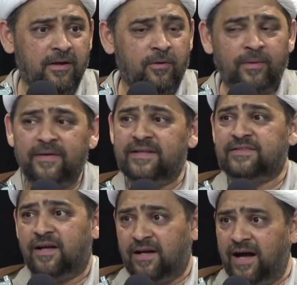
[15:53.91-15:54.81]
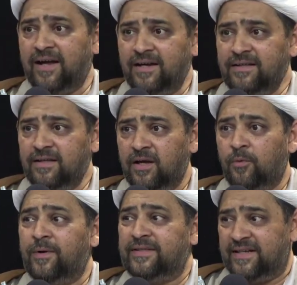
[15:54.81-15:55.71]
Whether it's aqaid,
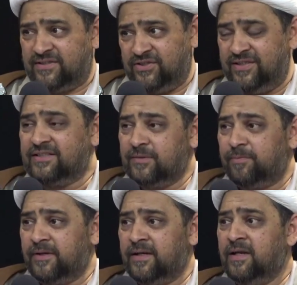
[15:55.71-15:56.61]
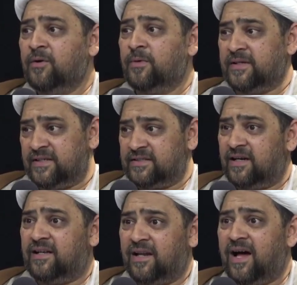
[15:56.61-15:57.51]
whether it's discipline, whether it's
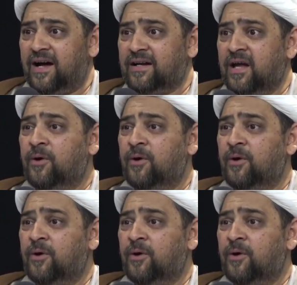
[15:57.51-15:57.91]
akhlaq,